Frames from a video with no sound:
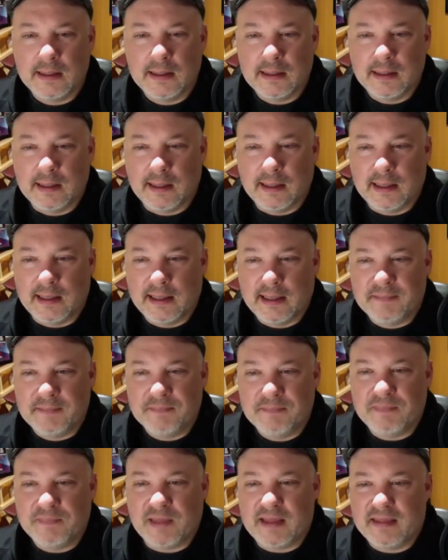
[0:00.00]

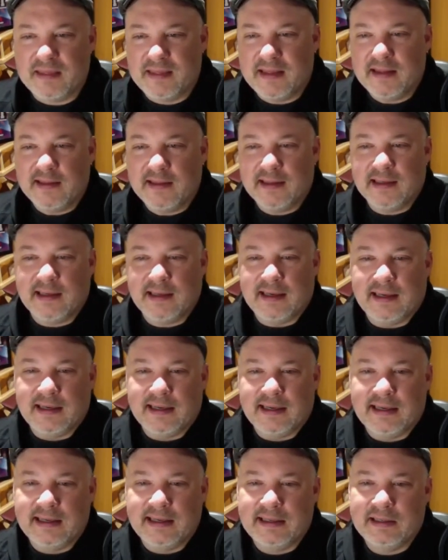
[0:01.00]
I think
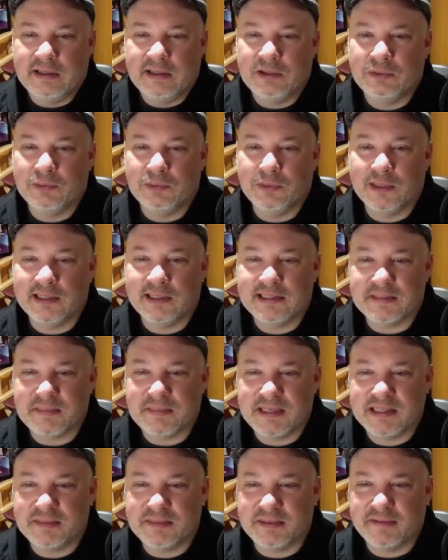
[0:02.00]
what does it
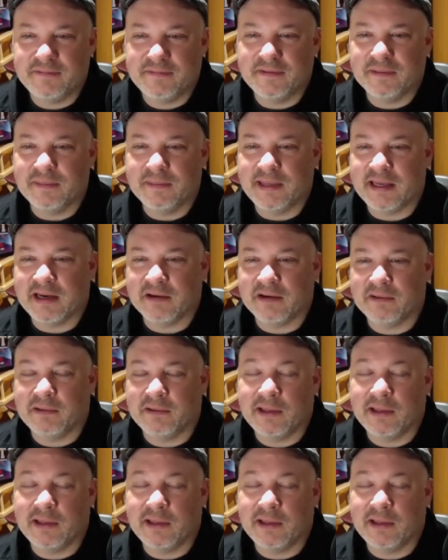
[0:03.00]
mean to be a filmmaker?